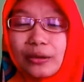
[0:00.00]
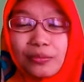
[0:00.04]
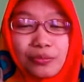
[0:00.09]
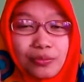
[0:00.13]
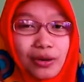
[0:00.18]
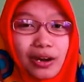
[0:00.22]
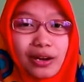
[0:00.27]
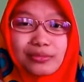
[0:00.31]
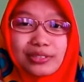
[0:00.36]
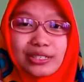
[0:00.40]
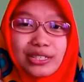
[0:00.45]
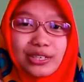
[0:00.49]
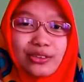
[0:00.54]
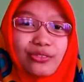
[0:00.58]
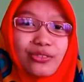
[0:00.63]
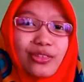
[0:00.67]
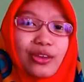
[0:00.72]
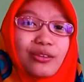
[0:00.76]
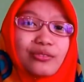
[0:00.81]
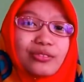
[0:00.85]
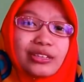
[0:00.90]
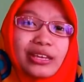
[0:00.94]
I promise
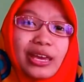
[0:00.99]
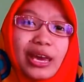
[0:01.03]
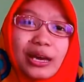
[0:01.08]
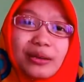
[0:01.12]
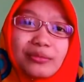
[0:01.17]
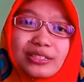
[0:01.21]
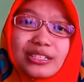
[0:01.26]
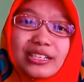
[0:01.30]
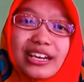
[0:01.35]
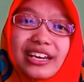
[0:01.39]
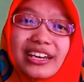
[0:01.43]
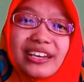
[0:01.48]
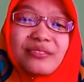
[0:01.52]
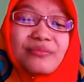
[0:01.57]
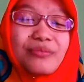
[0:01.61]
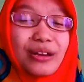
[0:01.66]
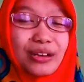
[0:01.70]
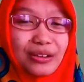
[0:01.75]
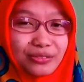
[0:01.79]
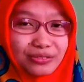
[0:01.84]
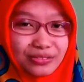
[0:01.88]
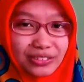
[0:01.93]
you there will come a
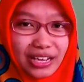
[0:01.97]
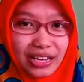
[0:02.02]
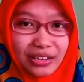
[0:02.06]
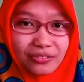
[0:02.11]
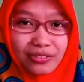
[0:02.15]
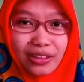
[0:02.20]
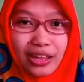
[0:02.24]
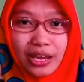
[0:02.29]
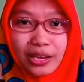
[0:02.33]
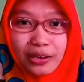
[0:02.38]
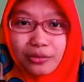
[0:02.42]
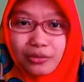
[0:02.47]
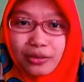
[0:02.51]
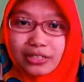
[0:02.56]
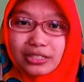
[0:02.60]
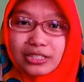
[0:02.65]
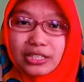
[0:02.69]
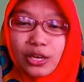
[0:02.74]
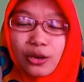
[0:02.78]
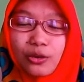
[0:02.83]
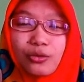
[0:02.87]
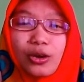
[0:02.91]
day, butterfly fly
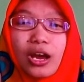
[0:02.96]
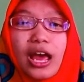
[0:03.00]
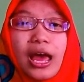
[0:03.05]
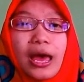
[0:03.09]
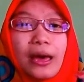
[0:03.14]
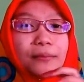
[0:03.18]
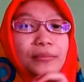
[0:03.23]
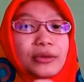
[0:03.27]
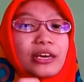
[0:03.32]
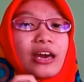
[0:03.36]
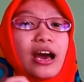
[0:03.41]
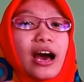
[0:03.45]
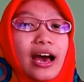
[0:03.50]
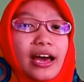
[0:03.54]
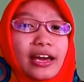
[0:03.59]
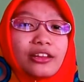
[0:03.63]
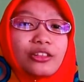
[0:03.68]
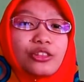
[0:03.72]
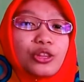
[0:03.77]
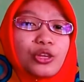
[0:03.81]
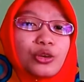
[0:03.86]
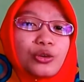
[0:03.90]
away. So
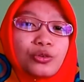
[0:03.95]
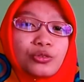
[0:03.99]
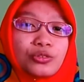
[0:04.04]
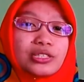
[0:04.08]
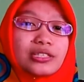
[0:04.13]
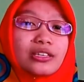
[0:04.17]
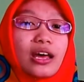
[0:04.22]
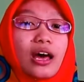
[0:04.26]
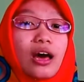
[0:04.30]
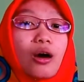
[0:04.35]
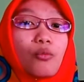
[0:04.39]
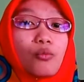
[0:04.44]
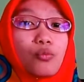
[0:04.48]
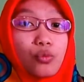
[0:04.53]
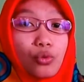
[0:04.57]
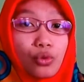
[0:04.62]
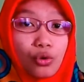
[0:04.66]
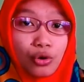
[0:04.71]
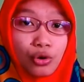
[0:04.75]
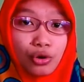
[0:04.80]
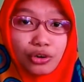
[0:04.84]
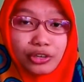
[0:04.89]
behind these
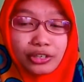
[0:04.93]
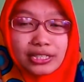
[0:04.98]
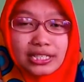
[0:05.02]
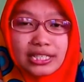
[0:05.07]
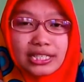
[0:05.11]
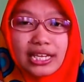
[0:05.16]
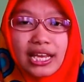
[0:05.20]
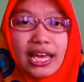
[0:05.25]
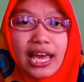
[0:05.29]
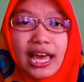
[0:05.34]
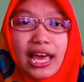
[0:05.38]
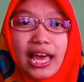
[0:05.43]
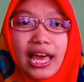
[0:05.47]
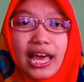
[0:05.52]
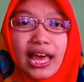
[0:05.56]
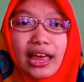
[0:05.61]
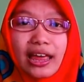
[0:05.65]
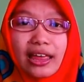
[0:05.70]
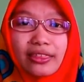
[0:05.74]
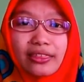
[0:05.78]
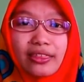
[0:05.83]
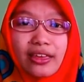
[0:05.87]
words
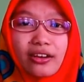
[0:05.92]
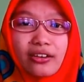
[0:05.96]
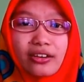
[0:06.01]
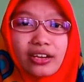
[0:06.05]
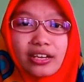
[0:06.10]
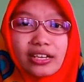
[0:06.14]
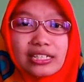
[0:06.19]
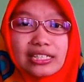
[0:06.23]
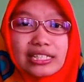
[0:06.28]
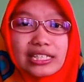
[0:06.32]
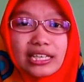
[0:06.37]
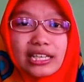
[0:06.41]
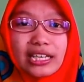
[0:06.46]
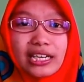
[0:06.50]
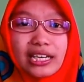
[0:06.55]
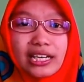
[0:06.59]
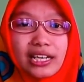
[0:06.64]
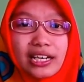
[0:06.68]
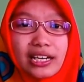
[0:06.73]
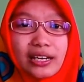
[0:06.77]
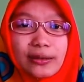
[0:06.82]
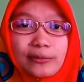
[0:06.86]
there is
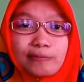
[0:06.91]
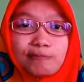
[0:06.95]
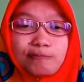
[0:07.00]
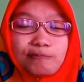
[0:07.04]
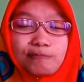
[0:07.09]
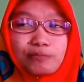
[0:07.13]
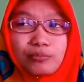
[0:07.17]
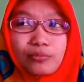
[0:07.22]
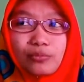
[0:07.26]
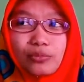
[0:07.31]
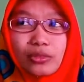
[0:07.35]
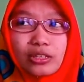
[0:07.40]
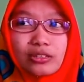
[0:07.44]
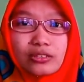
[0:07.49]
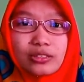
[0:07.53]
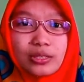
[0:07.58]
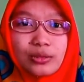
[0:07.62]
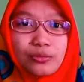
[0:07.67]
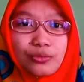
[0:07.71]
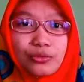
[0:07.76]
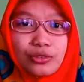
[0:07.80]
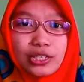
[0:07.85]

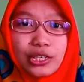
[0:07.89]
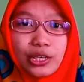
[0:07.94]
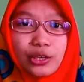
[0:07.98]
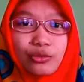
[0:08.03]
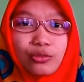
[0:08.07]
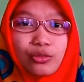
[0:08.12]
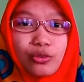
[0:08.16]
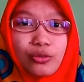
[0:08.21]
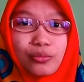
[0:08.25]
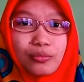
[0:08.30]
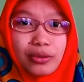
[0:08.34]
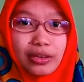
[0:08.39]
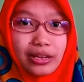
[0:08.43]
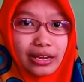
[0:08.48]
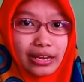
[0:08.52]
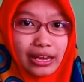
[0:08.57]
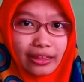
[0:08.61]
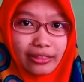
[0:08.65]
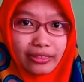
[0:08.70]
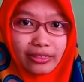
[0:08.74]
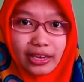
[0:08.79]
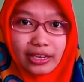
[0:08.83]
some particular
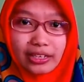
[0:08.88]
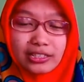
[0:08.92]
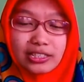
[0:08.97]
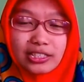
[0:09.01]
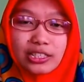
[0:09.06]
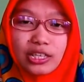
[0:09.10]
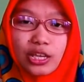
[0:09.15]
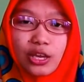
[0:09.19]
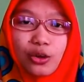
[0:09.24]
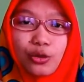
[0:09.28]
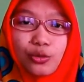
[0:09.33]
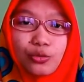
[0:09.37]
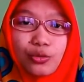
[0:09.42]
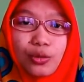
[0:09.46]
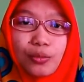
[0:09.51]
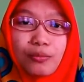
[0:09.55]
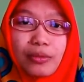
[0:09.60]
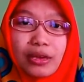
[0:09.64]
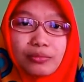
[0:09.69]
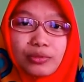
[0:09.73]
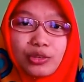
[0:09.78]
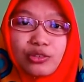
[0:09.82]
meaning, I think.
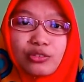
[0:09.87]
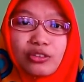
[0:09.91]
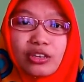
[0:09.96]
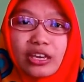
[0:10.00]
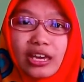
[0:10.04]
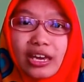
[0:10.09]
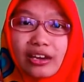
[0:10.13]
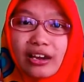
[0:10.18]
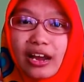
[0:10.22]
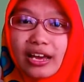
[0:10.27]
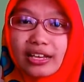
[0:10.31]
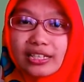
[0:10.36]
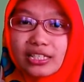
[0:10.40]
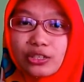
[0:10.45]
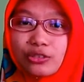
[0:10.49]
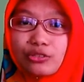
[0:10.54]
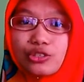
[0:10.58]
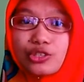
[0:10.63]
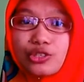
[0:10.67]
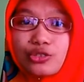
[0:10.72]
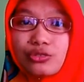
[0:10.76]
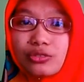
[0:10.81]
So maybe you can
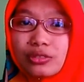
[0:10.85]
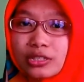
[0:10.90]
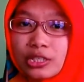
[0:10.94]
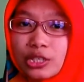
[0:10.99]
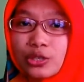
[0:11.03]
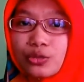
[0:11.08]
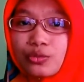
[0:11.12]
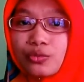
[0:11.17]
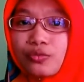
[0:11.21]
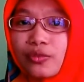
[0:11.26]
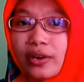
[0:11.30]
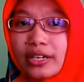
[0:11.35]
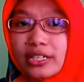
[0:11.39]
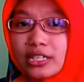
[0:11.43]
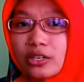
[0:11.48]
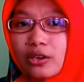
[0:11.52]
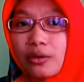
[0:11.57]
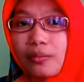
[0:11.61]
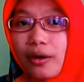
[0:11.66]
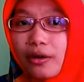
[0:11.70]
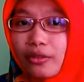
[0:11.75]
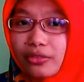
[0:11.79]
ask your students to find
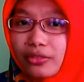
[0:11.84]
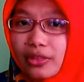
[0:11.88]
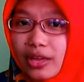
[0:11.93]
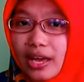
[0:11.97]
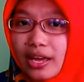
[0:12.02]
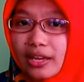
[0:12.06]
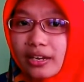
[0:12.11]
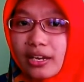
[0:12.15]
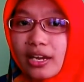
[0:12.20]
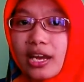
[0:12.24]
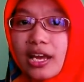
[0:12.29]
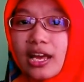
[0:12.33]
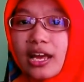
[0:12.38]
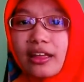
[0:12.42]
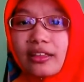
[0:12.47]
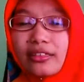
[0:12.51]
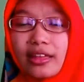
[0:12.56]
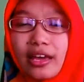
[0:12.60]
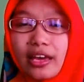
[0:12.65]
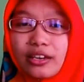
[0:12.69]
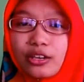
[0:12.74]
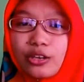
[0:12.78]
it about that,
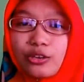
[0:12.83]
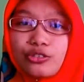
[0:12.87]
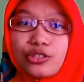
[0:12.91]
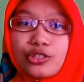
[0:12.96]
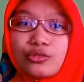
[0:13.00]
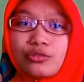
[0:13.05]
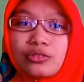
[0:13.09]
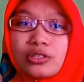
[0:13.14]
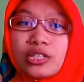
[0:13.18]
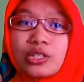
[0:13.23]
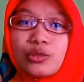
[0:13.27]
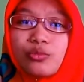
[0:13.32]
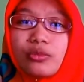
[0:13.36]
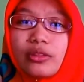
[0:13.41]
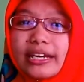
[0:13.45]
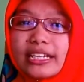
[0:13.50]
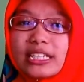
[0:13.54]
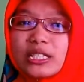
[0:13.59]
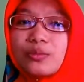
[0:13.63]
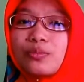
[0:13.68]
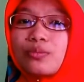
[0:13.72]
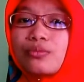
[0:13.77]
then your students
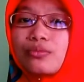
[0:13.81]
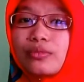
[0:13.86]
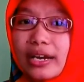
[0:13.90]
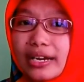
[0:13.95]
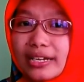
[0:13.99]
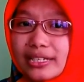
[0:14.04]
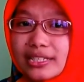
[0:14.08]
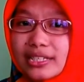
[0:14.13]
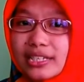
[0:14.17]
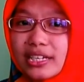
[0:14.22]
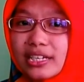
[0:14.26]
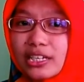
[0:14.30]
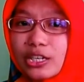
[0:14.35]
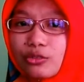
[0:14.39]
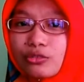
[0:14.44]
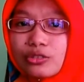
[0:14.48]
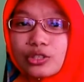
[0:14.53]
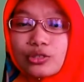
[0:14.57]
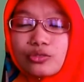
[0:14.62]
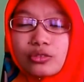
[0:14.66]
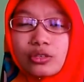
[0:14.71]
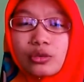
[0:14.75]
will express it,
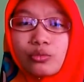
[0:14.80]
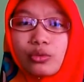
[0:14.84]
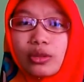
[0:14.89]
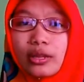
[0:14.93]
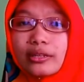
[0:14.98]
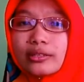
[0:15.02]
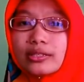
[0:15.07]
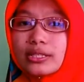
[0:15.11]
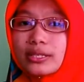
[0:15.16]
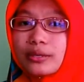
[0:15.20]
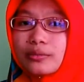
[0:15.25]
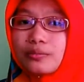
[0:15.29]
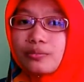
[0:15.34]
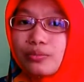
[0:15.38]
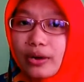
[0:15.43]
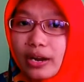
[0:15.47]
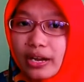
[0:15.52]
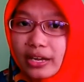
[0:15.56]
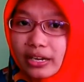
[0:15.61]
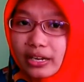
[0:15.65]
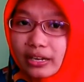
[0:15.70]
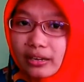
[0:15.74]
your student will
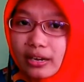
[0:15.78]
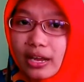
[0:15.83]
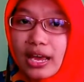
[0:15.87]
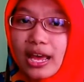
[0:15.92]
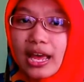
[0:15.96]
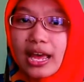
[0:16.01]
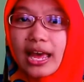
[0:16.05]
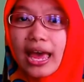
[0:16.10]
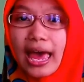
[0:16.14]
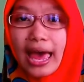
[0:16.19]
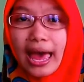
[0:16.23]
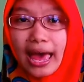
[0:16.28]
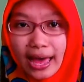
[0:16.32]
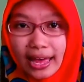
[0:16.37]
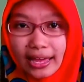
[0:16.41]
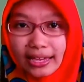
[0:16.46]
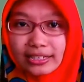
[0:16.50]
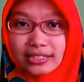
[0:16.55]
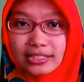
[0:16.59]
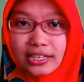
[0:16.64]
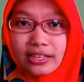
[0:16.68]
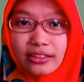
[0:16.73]
interpret it,
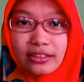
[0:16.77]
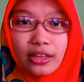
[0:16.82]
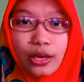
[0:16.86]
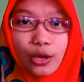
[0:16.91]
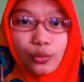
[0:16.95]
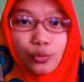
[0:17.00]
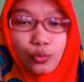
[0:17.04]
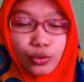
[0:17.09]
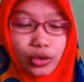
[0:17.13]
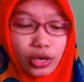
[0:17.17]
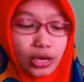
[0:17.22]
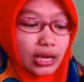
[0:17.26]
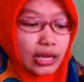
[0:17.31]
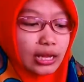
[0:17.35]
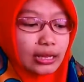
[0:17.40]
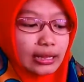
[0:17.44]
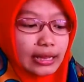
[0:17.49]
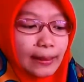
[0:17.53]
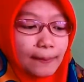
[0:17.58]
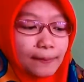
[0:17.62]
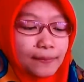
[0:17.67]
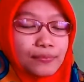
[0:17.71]
and they
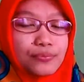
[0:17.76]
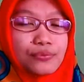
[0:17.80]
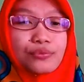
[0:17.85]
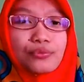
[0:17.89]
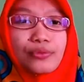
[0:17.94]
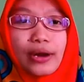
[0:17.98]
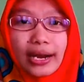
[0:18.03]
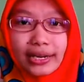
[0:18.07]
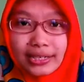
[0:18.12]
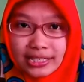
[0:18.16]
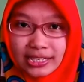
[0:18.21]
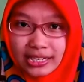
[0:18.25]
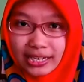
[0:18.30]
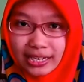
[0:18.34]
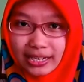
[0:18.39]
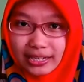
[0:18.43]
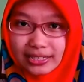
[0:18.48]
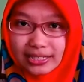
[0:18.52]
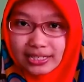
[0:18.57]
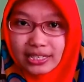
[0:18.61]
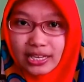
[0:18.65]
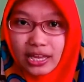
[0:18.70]
will
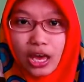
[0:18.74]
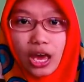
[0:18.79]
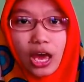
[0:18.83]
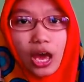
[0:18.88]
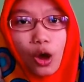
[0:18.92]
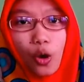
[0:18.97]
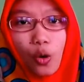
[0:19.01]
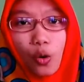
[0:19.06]
practice